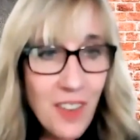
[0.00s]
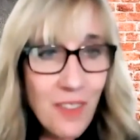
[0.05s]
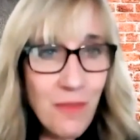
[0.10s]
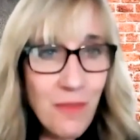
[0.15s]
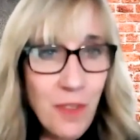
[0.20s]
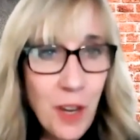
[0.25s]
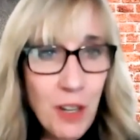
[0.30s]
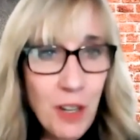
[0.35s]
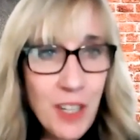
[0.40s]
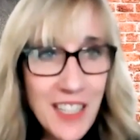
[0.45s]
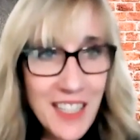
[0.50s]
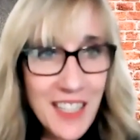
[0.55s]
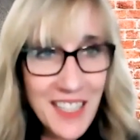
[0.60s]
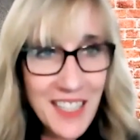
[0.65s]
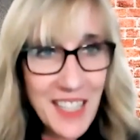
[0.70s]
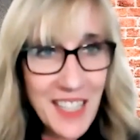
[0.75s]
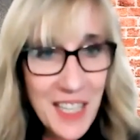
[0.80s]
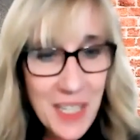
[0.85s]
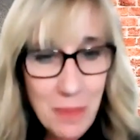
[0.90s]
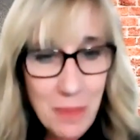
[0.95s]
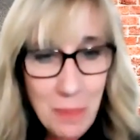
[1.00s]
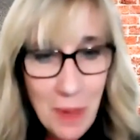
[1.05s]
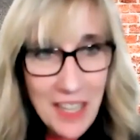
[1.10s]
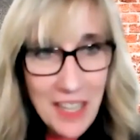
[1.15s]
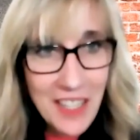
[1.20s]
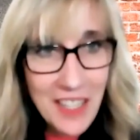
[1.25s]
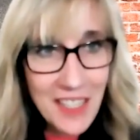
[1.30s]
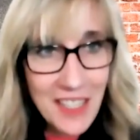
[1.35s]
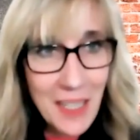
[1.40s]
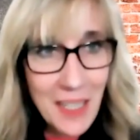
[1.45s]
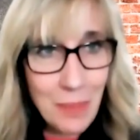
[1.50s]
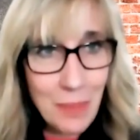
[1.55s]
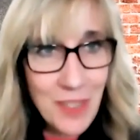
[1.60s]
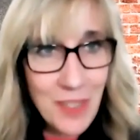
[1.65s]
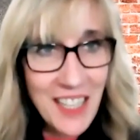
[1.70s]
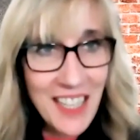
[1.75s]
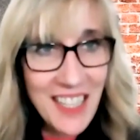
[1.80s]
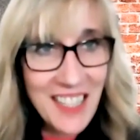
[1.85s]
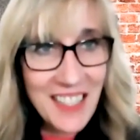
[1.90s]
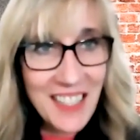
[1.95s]
Very excited by this
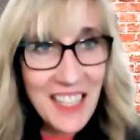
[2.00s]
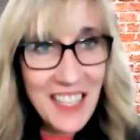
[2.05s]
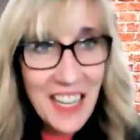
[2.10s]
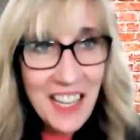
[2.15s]
update.